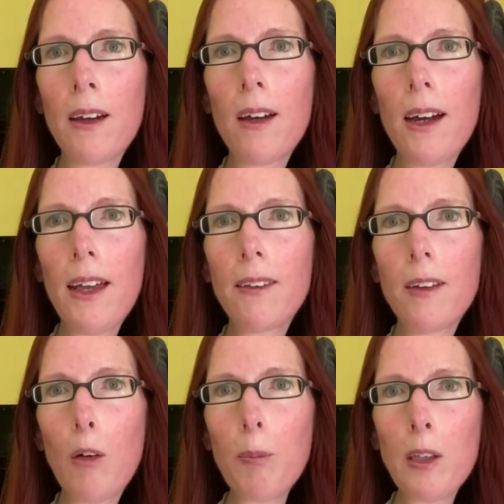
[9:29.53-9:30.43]
And I've
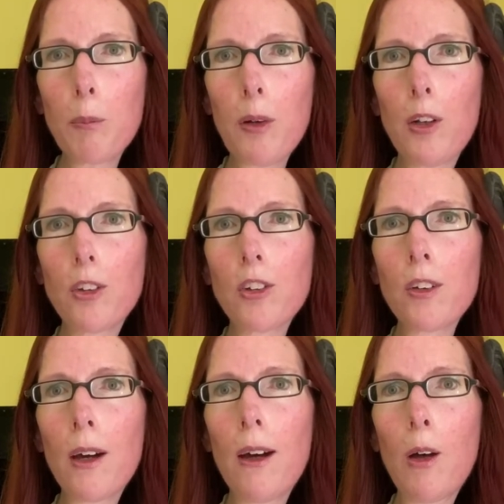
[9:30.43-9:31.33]
been approached
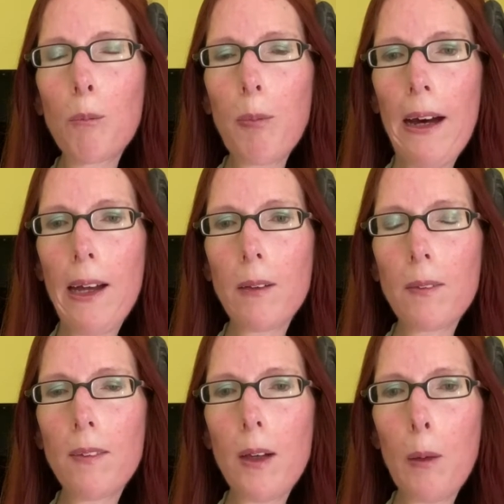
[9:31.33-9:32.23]
by
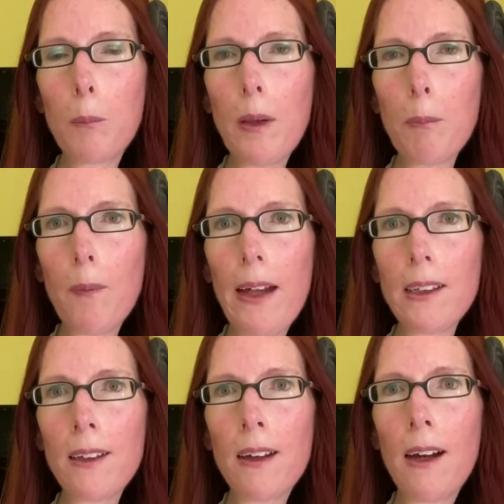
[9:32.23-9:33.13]
people like
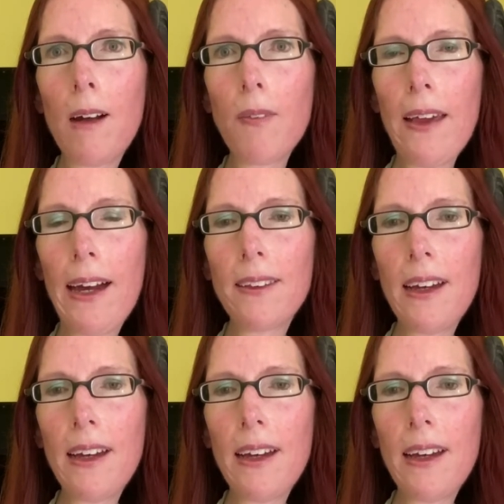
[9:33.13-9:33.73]
that.